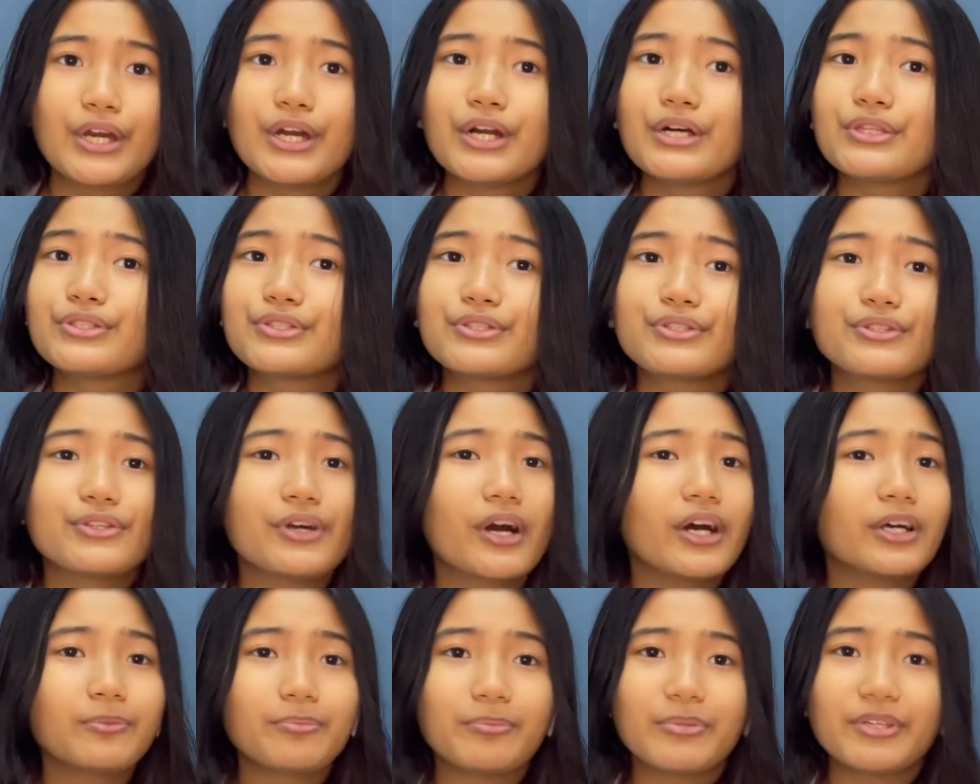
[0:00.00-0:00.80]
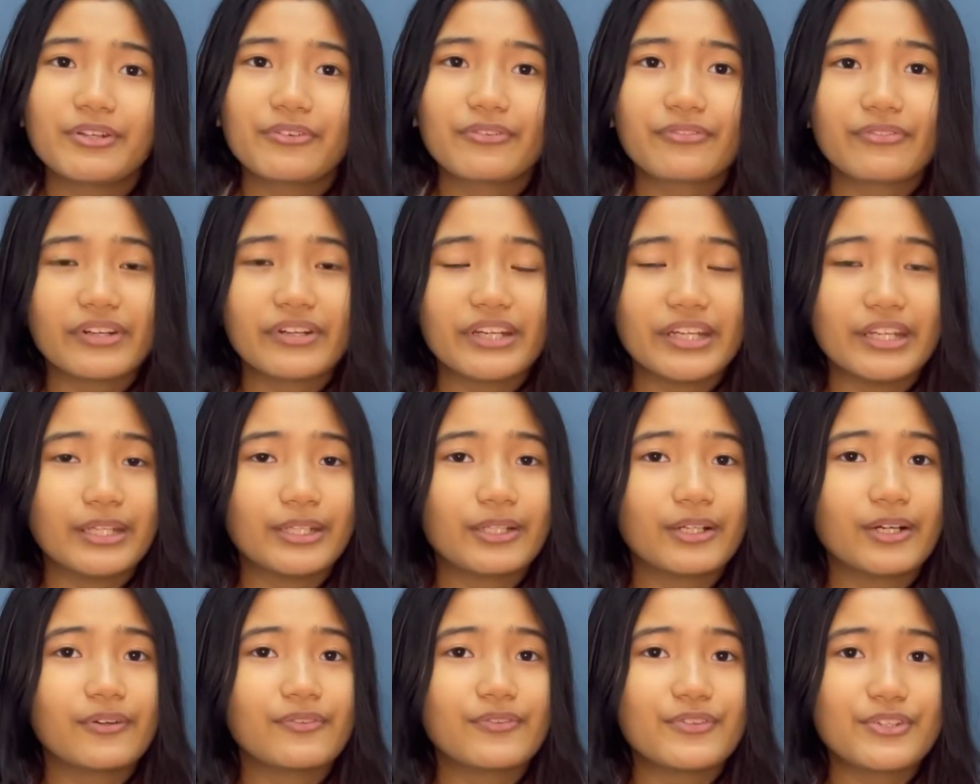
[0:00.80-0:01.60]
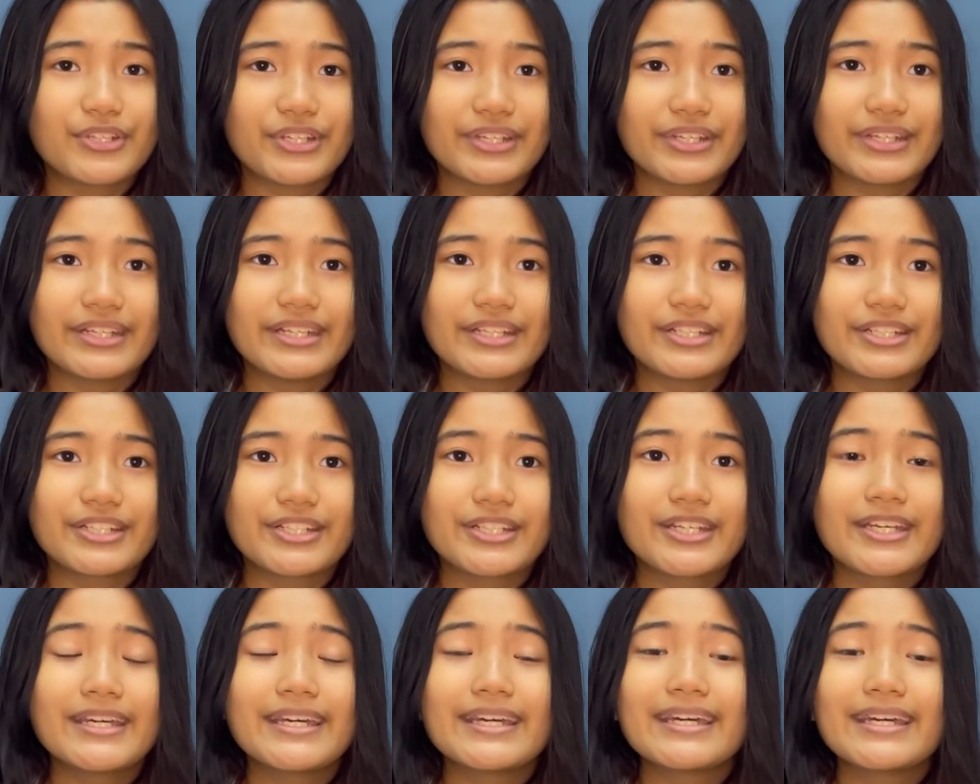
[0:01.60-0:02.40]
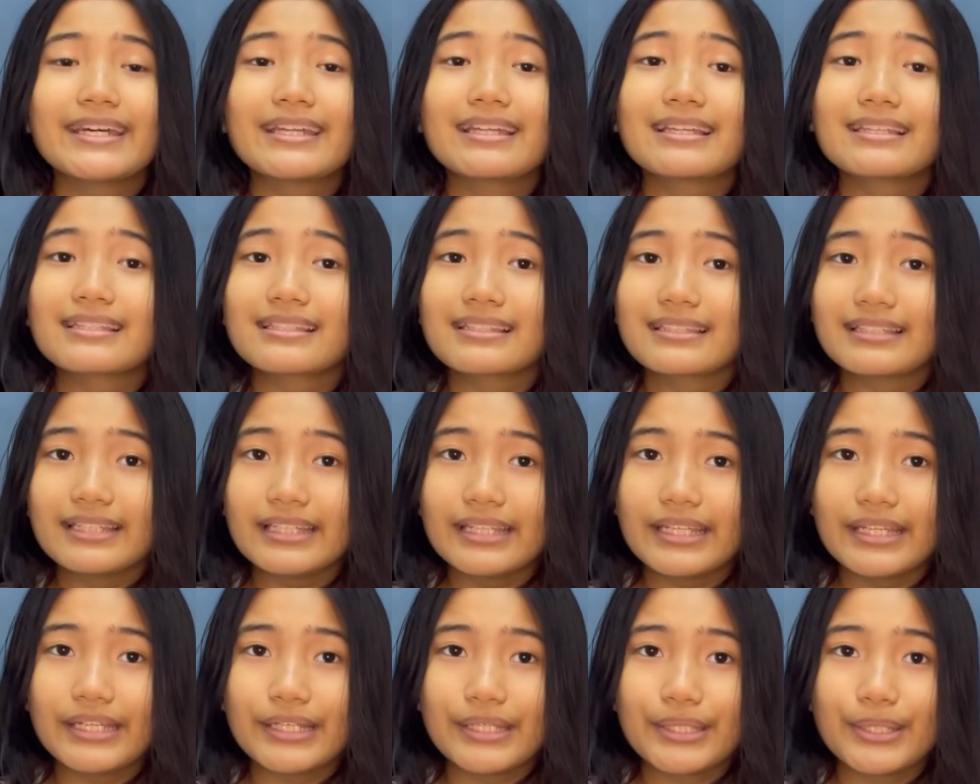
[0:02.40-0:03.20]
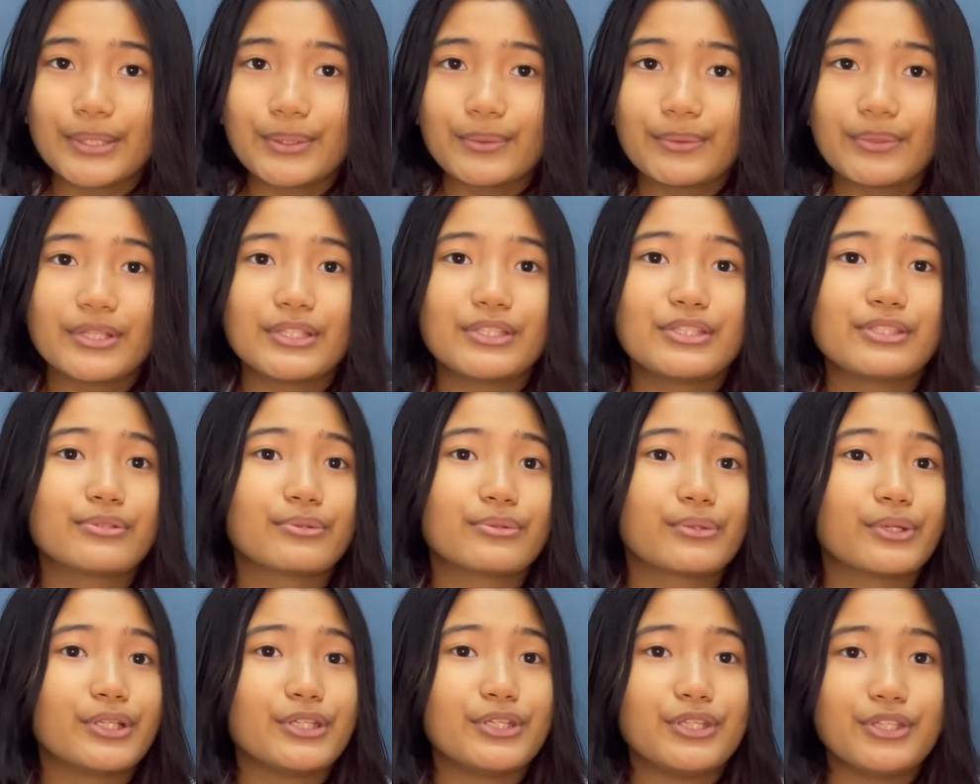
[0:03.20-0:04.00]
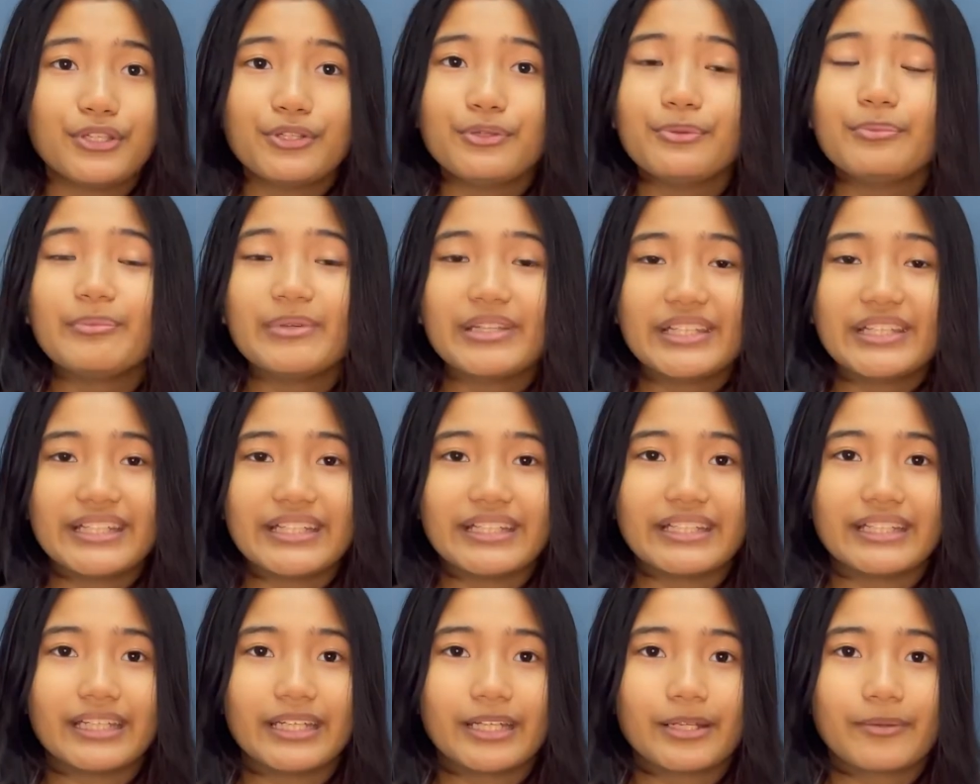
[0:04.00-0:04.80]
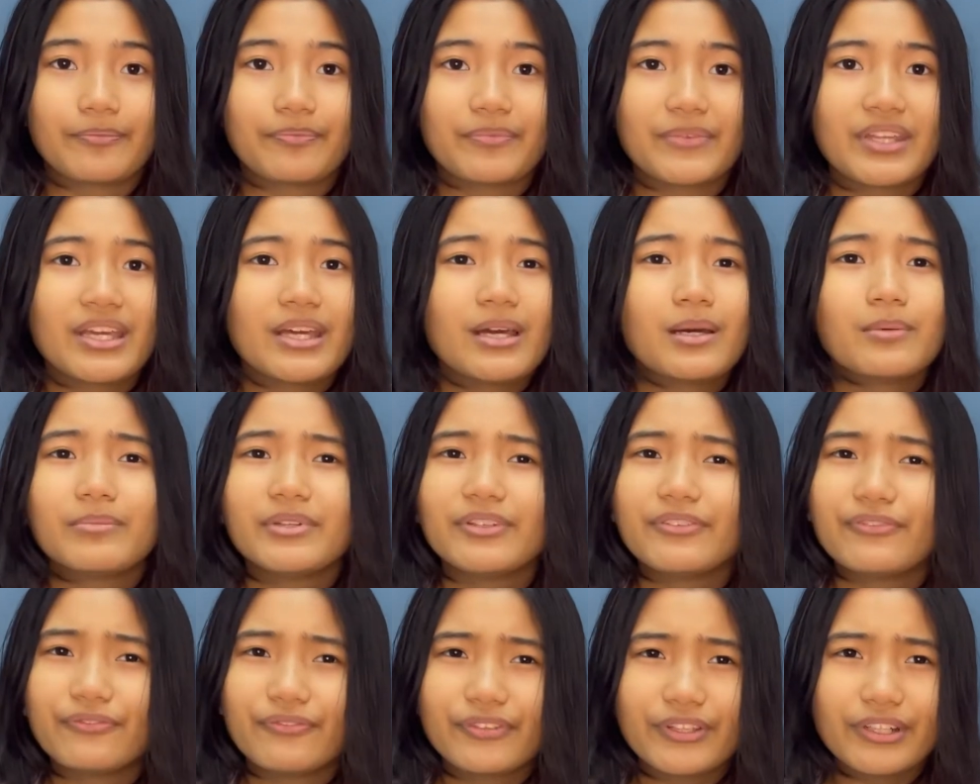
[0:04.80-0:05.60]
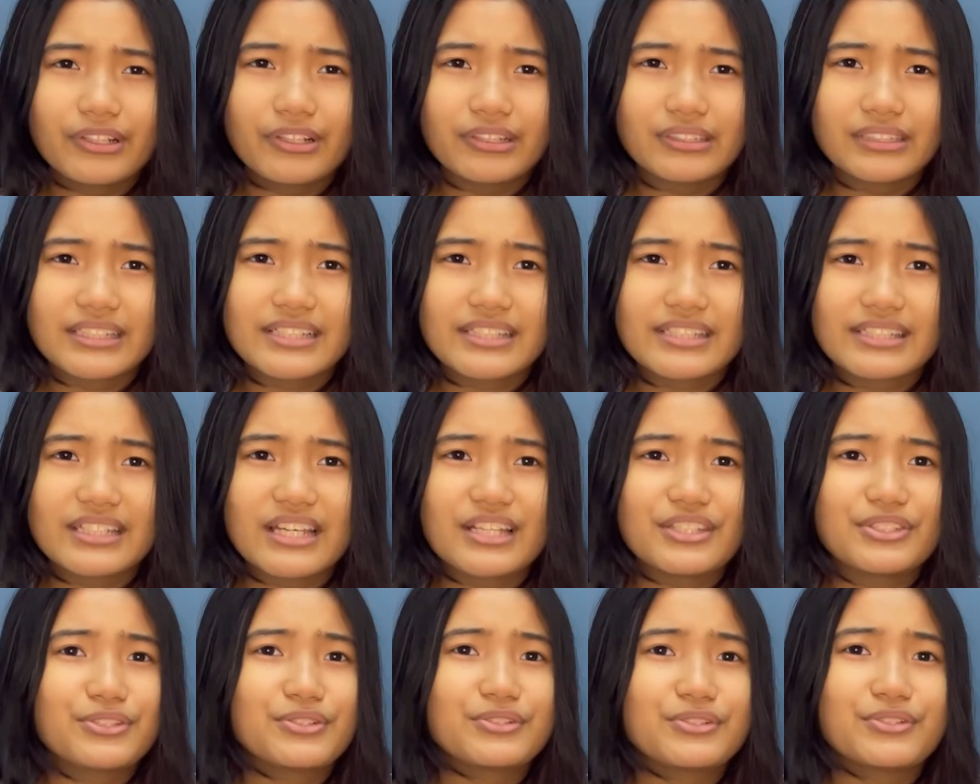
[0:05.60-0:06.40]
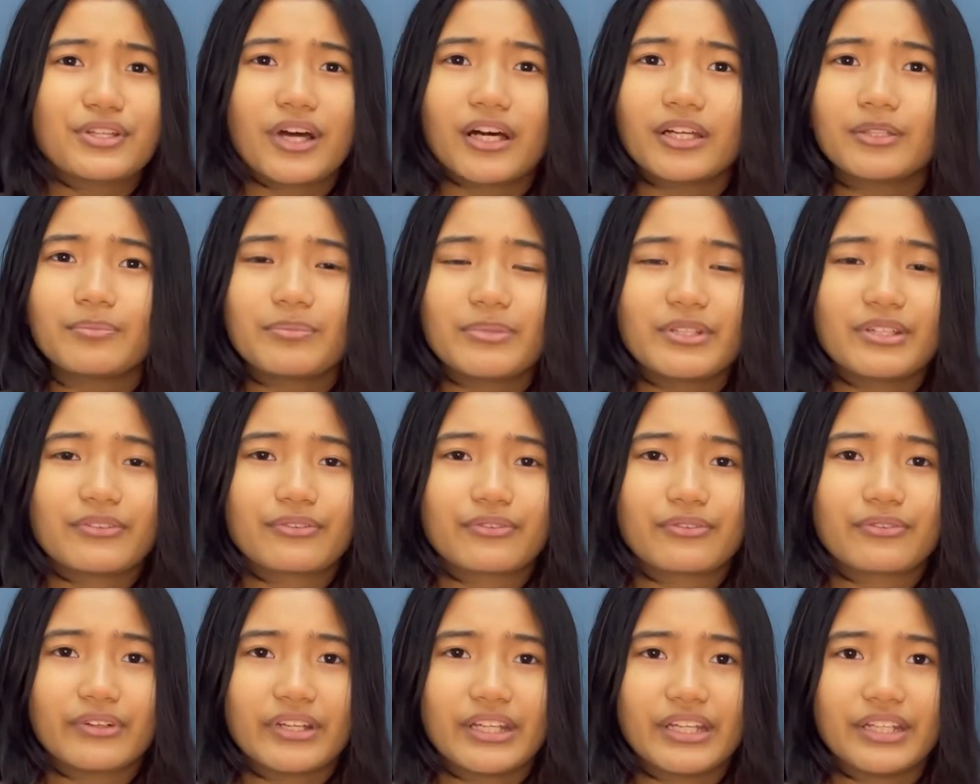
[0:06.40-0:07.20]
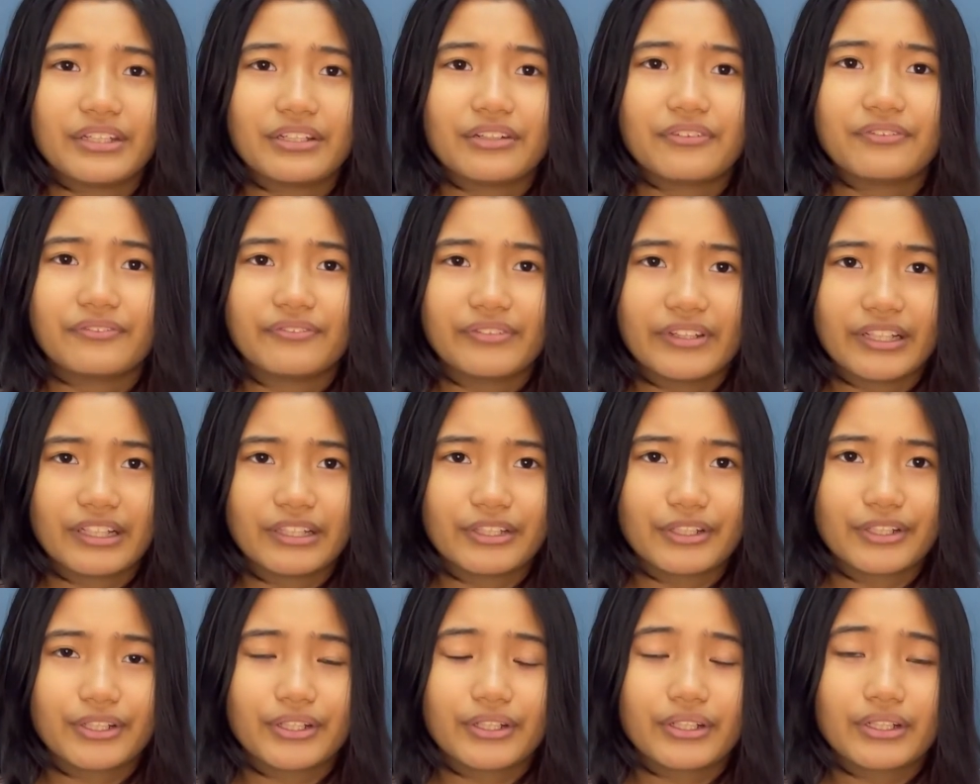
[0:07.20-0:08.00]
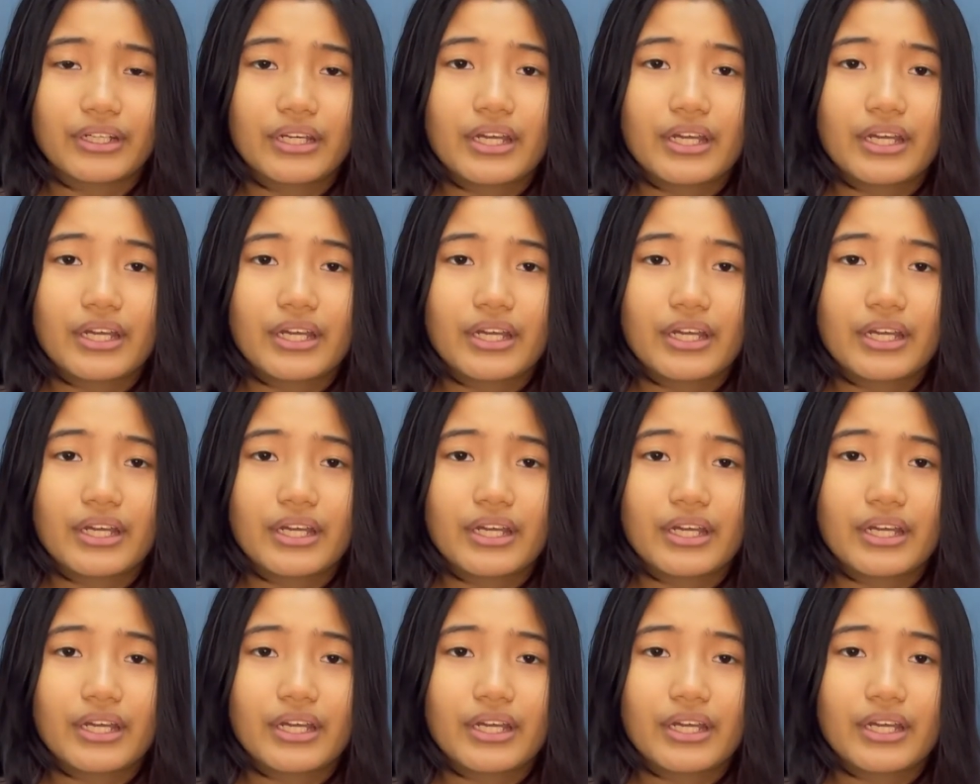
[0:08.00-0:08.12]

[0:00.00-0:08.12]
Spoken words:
Do not be afraid of change. It is leading you into a new beginning. Be fearless and do not be afraid of failure.